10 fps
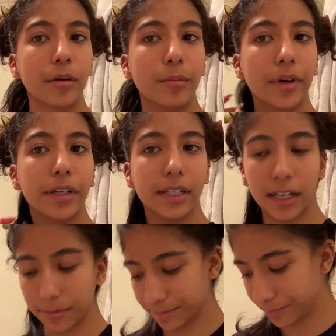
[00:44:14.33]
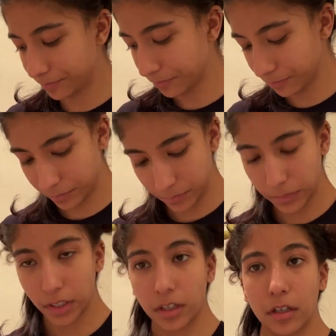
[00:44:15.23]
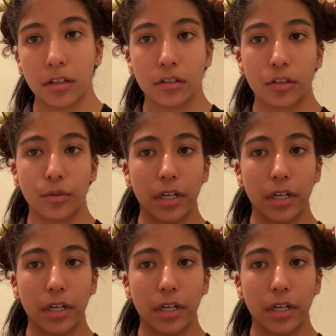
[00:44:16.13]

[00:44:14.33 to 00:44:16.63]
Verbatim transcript: but yeah so what